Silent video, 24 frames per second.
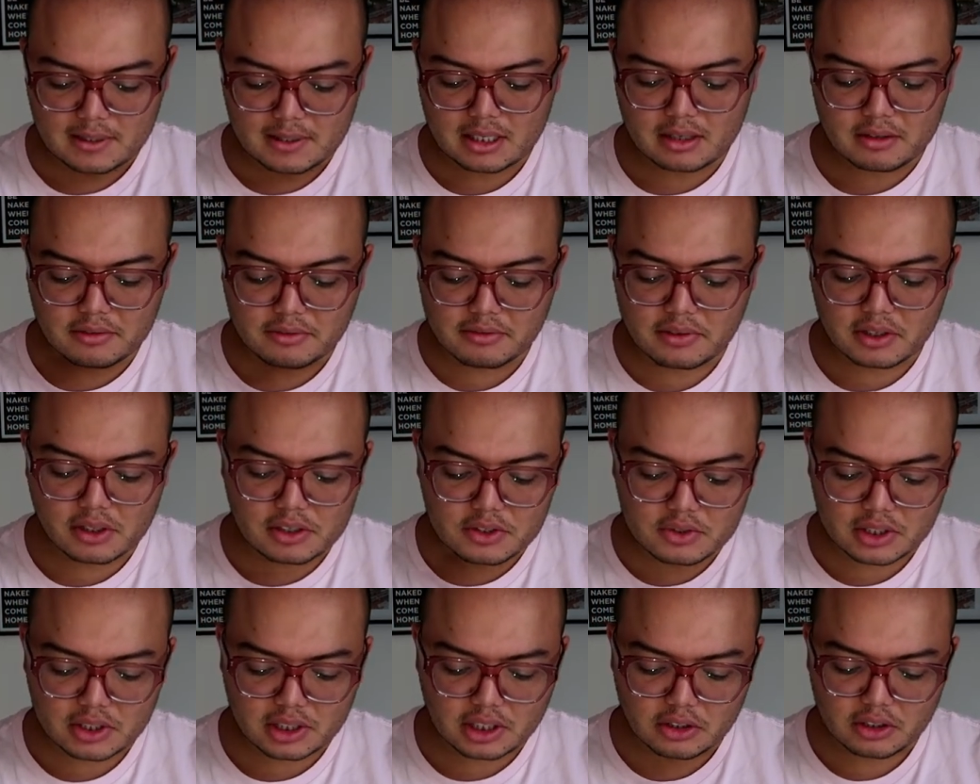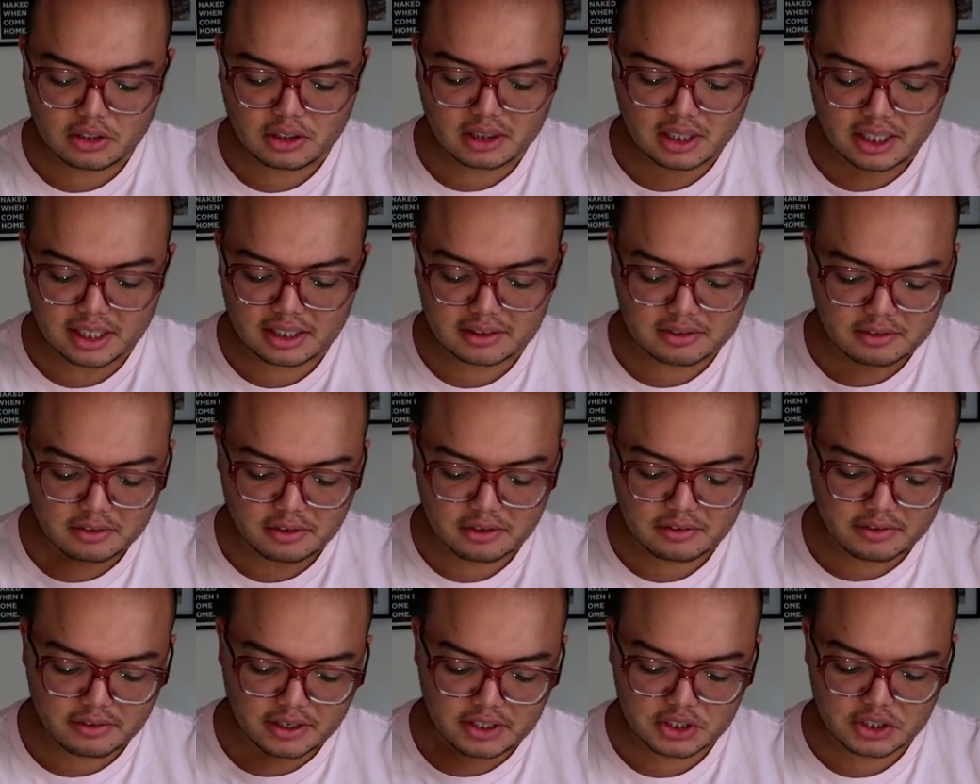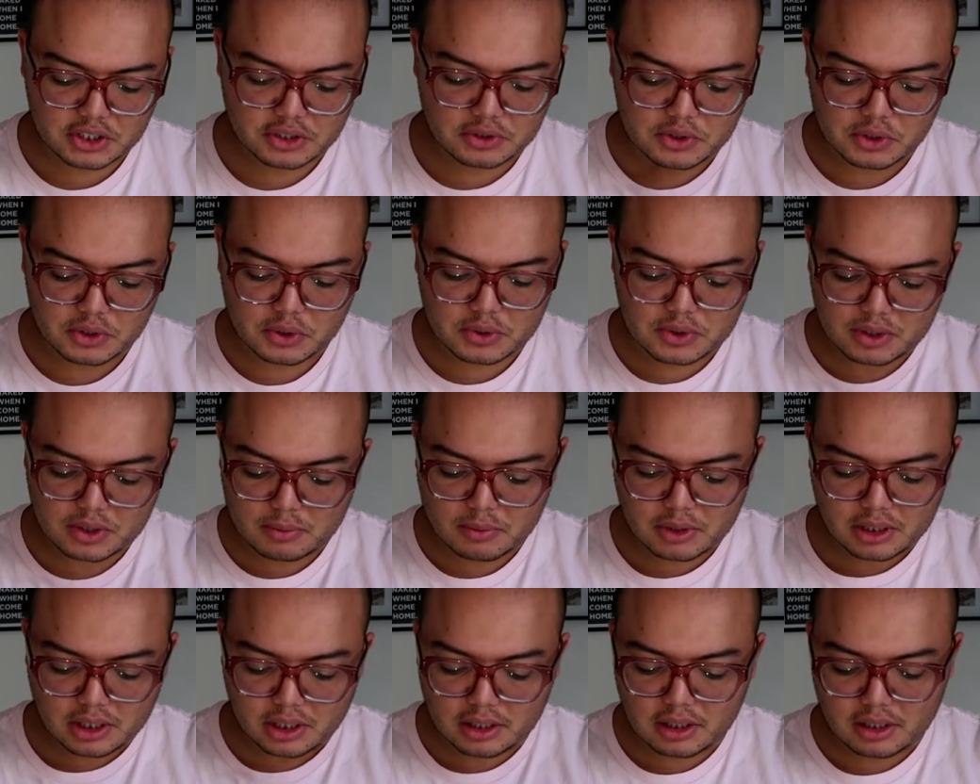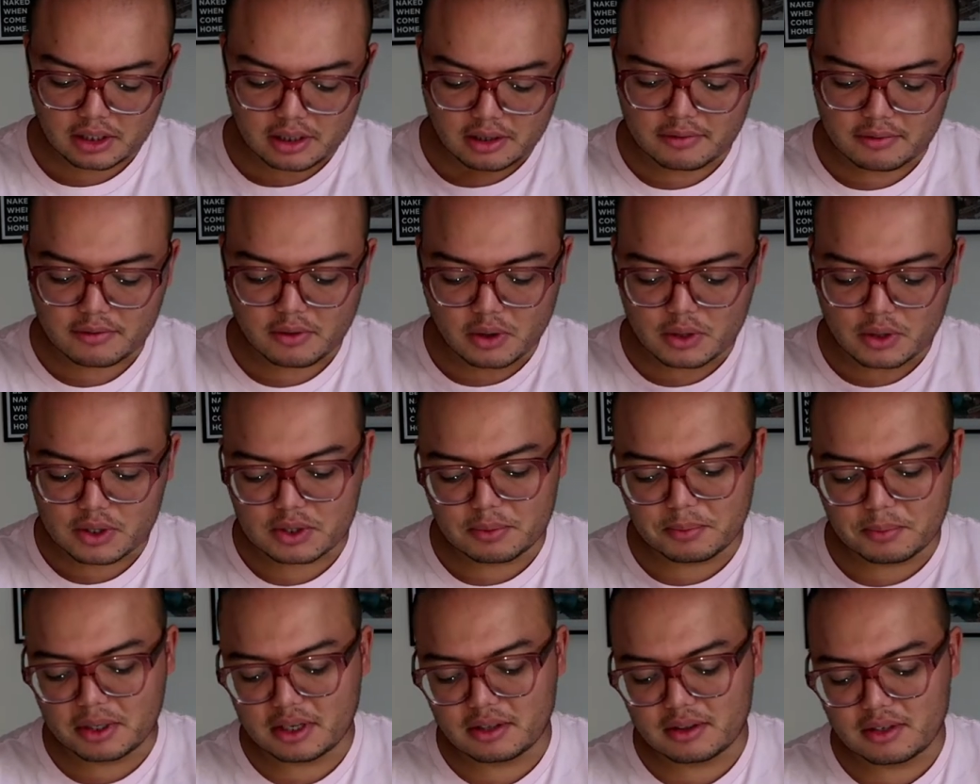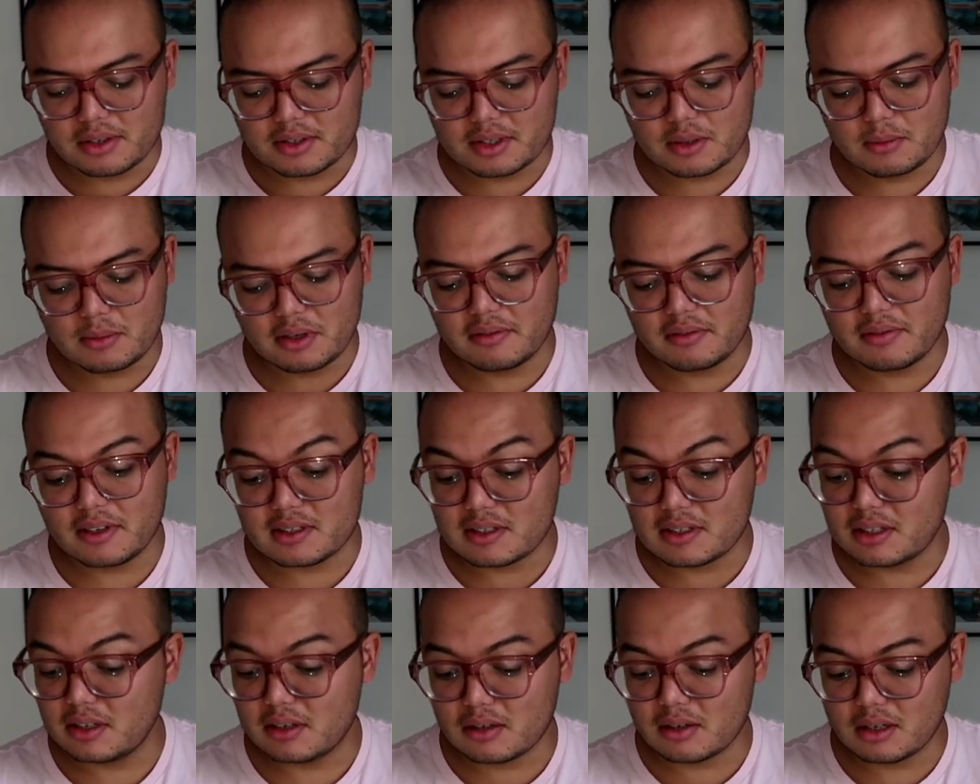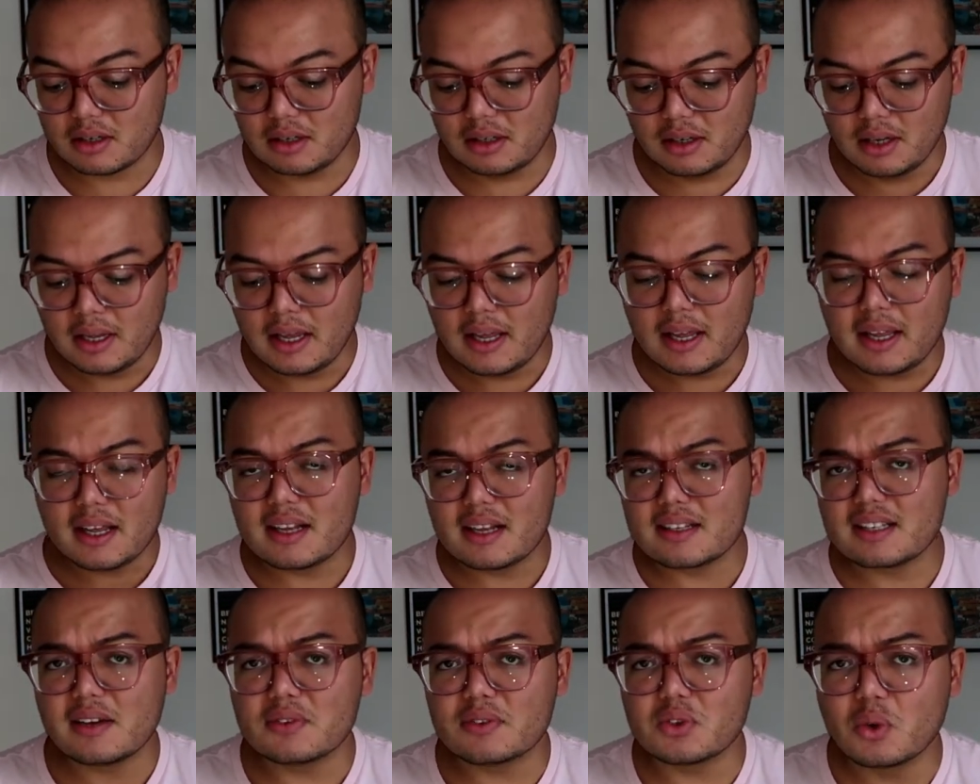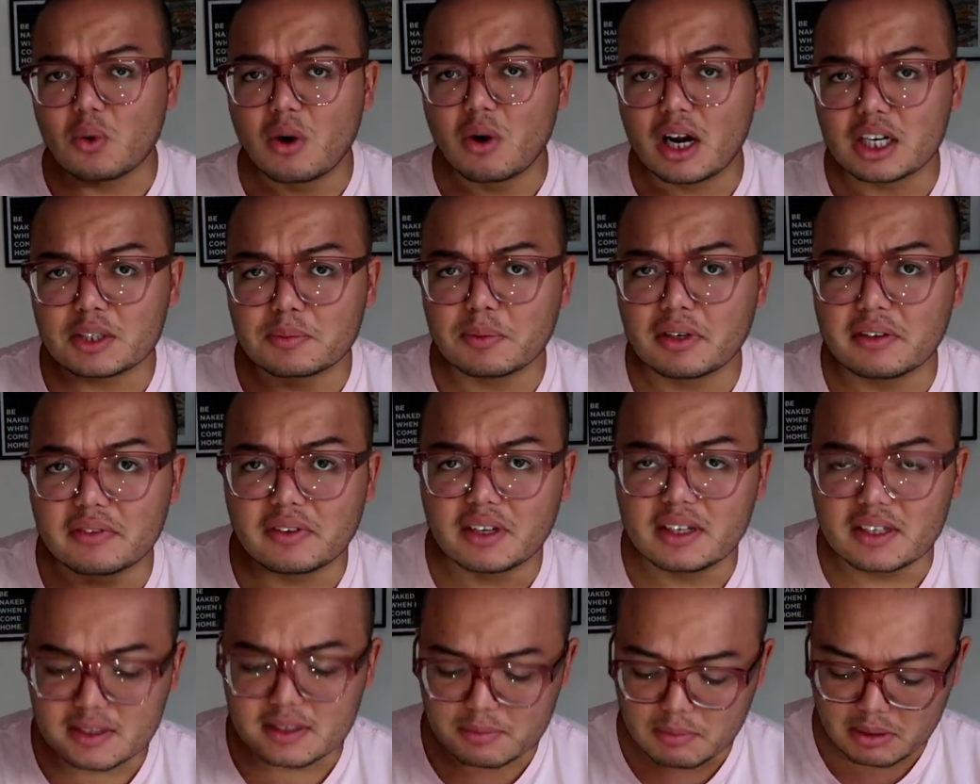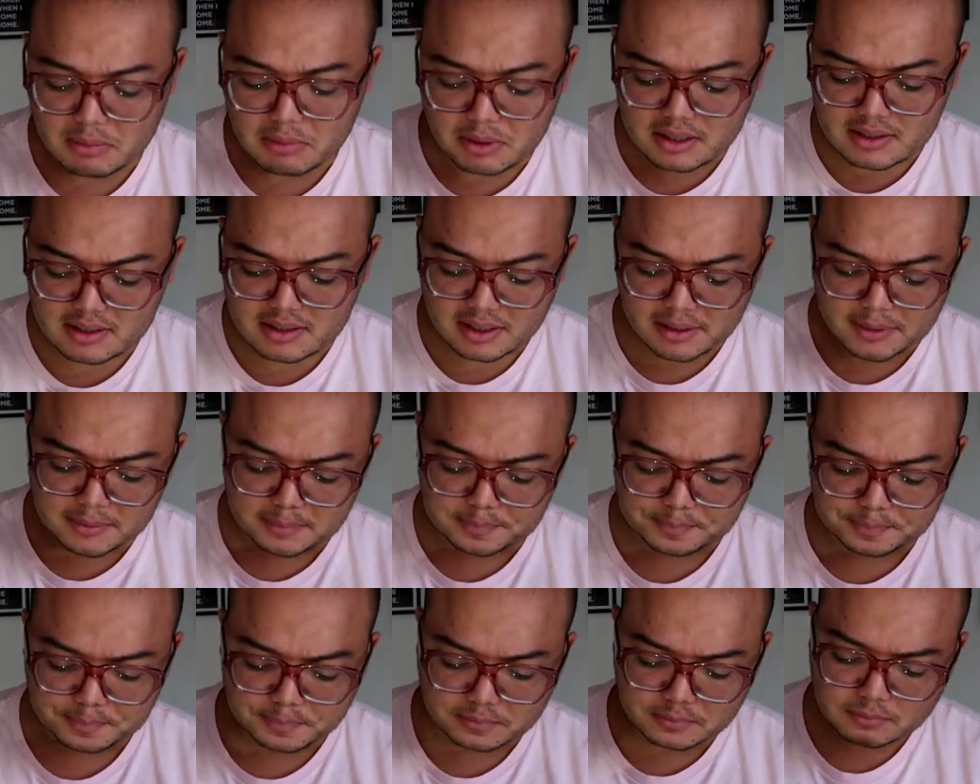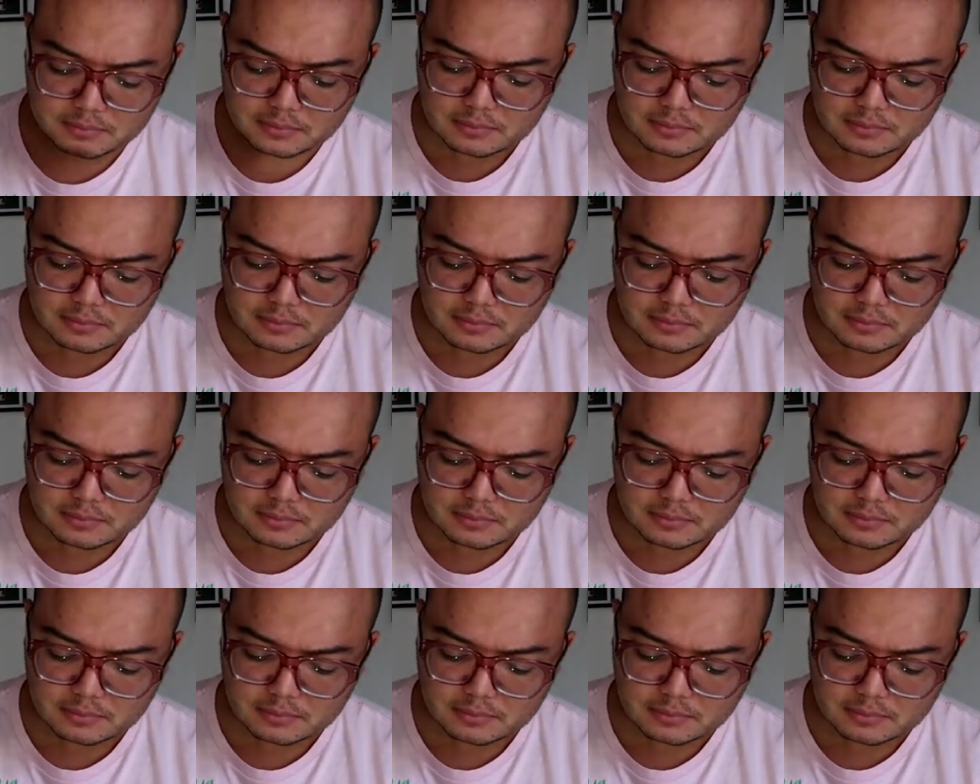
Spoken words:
and it feels really light and refreshing too, so I'm really looking forward to putting this on my face later on. As I have to wash my face, maybe it's an